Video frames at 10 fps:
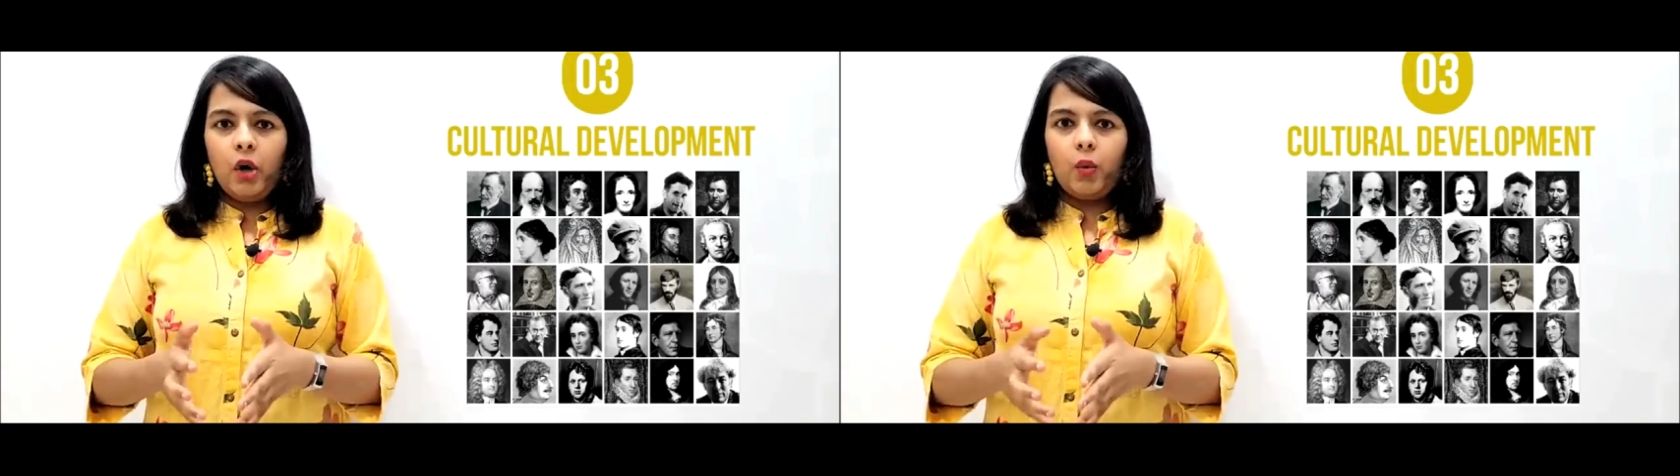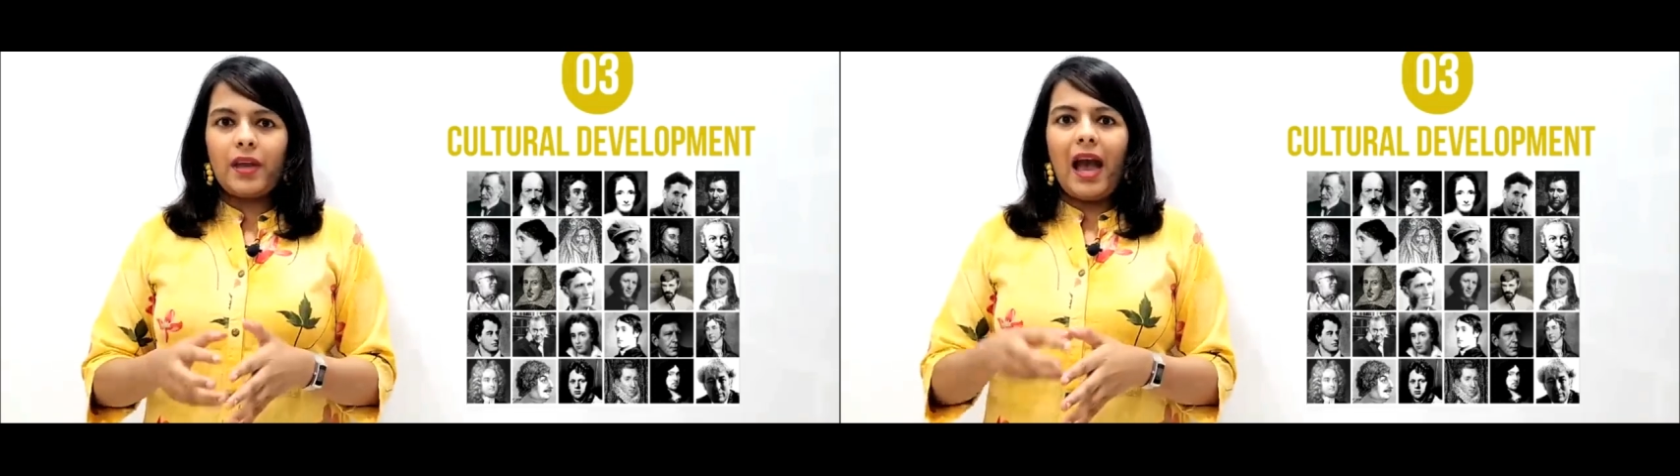
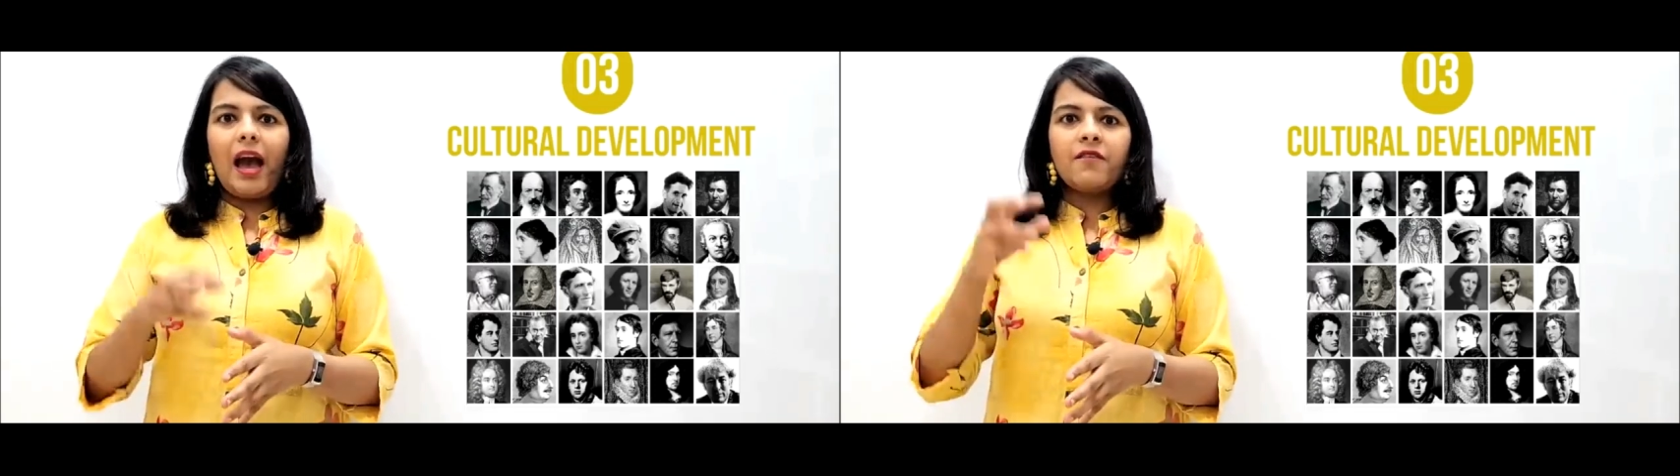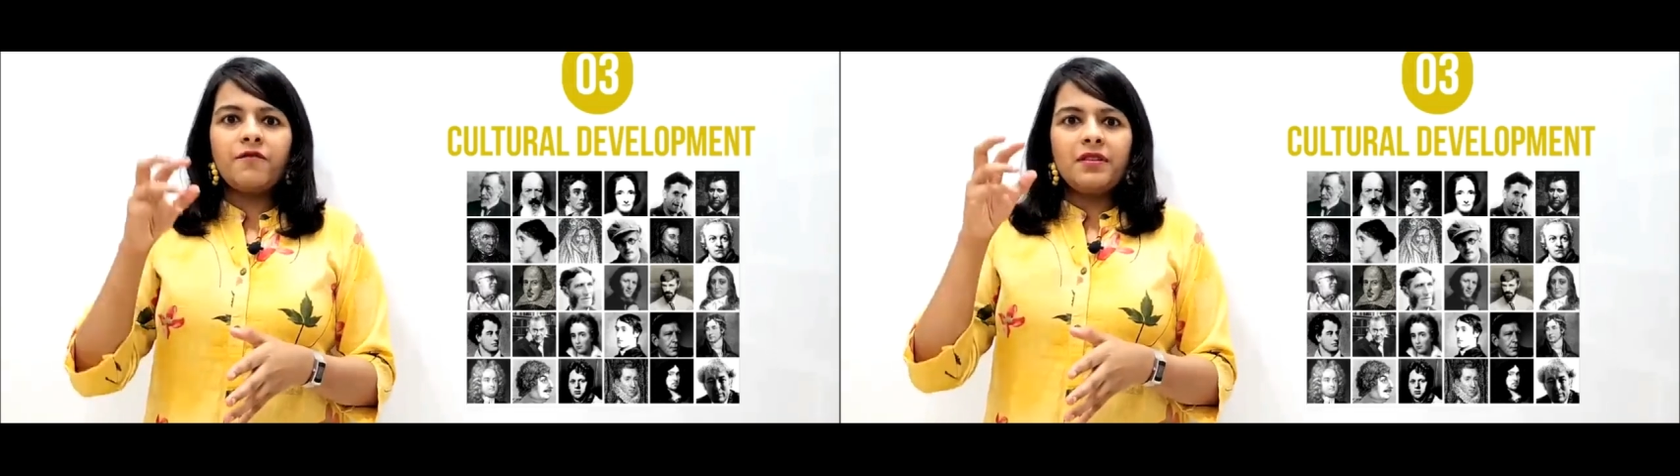we
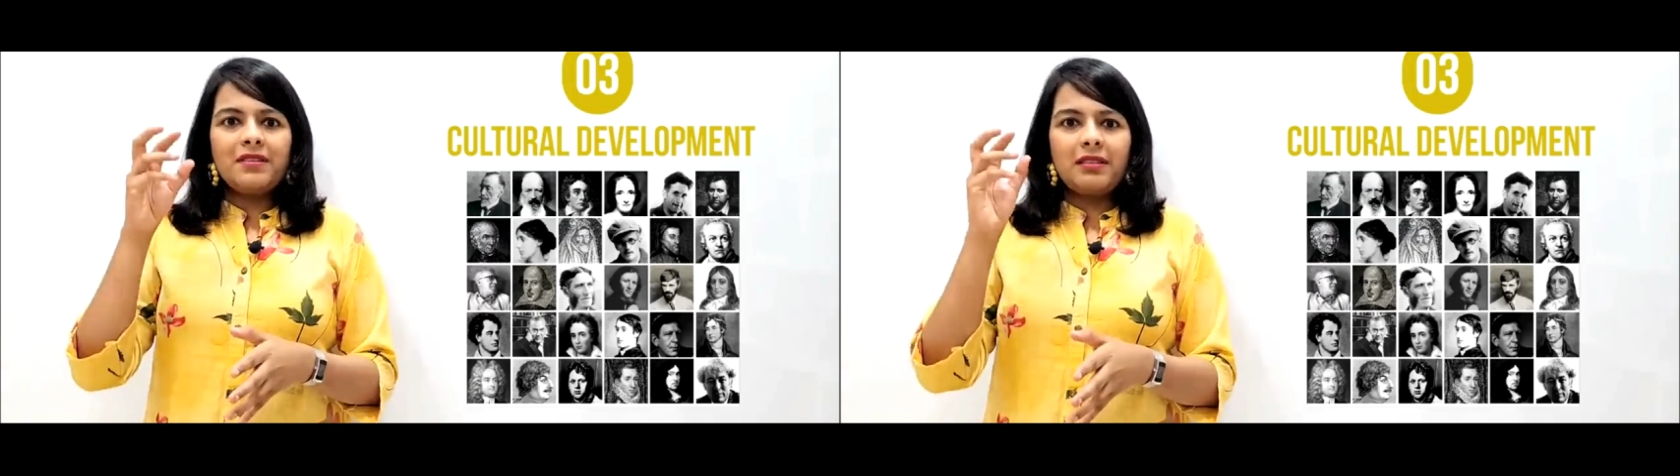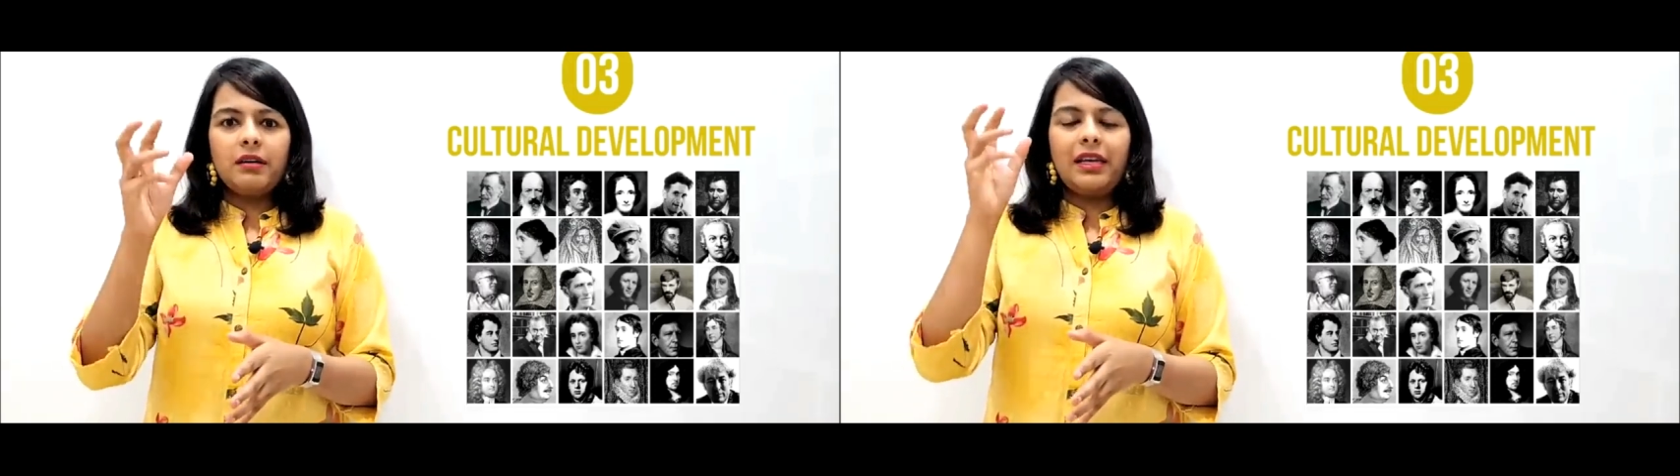have
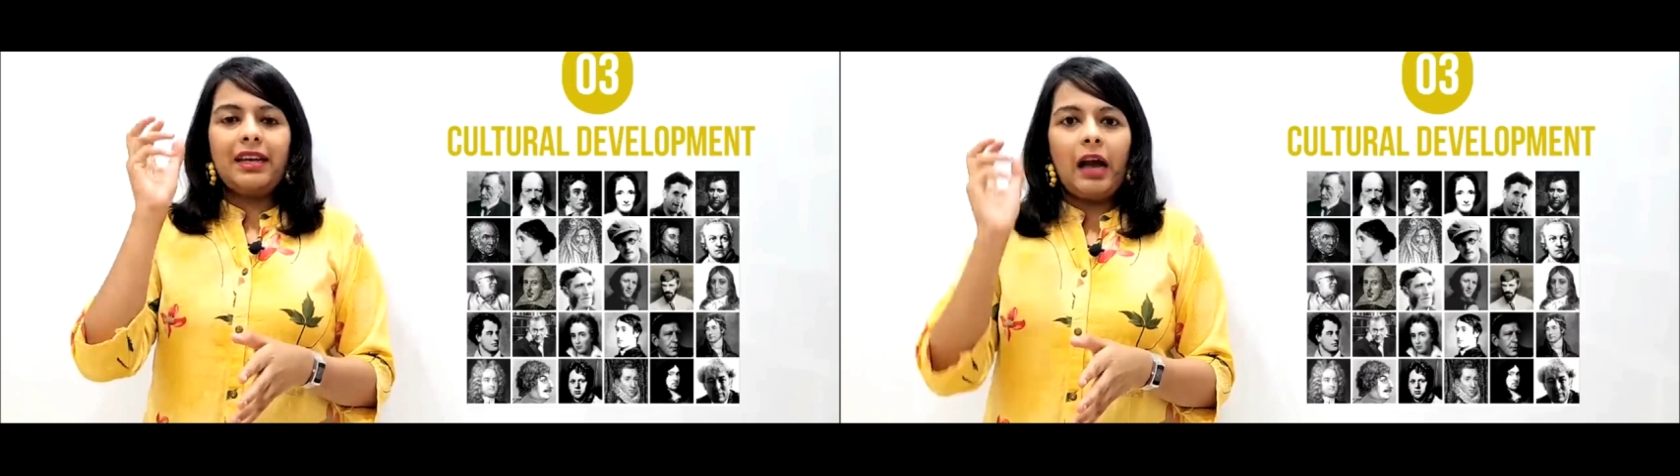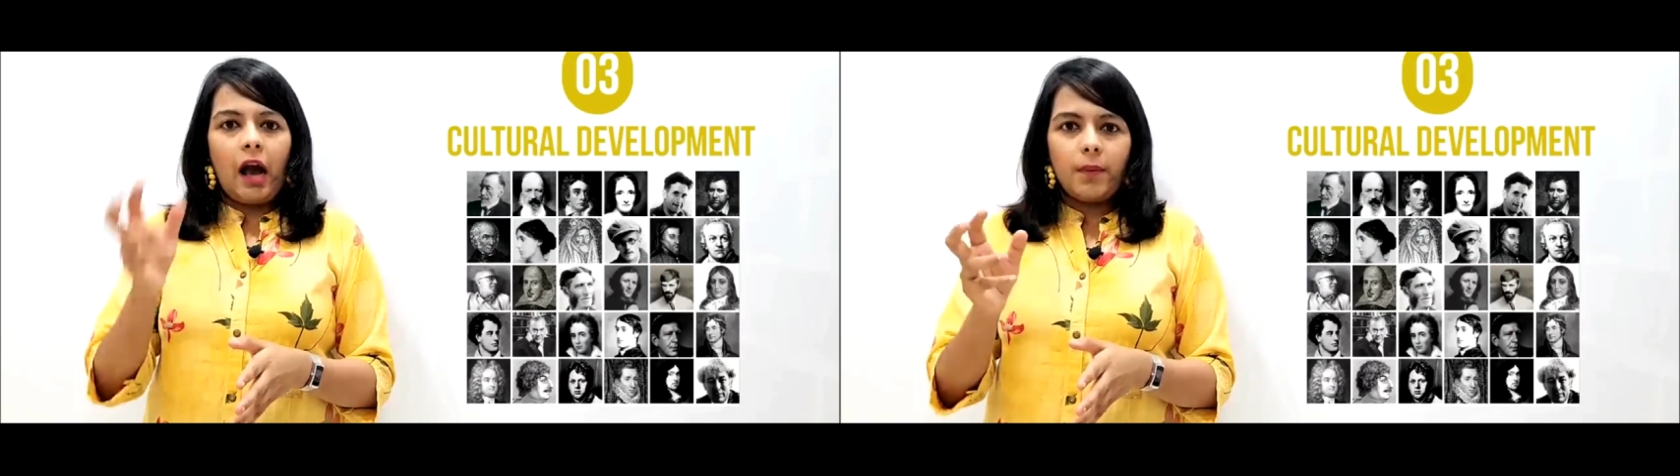
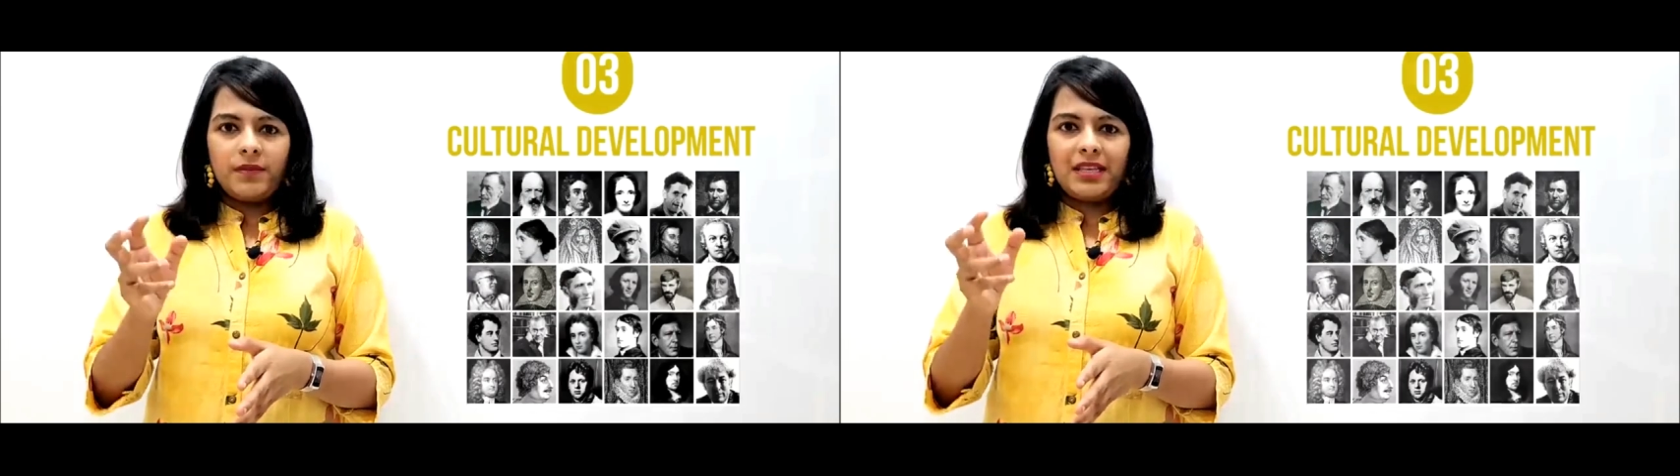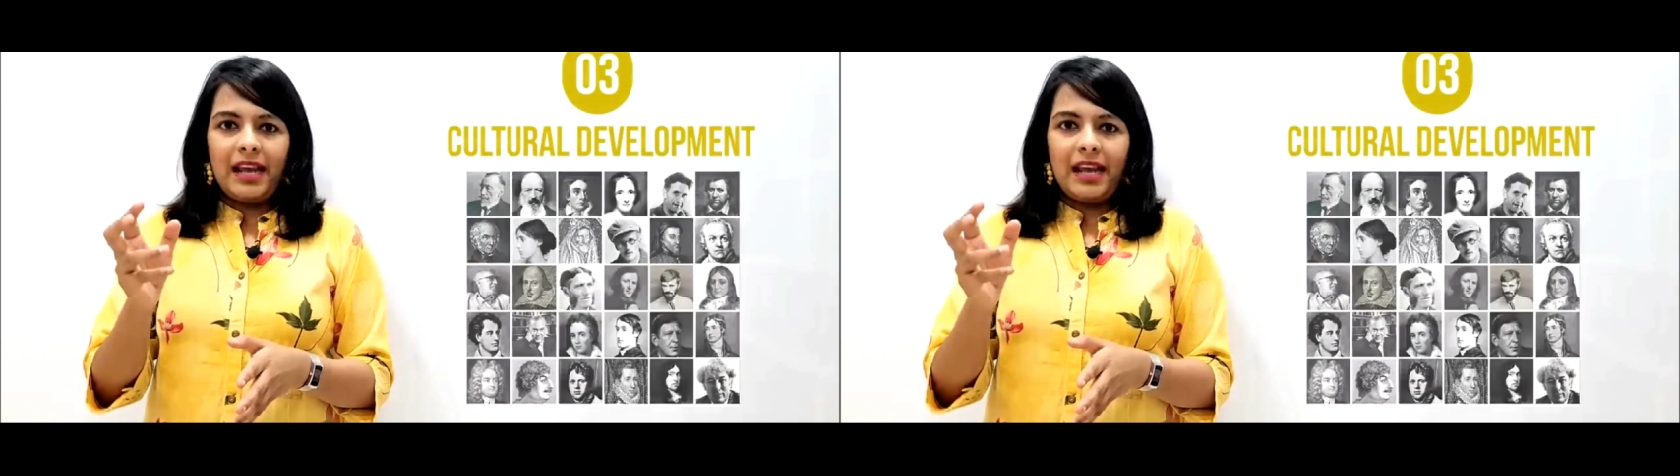certain hubs,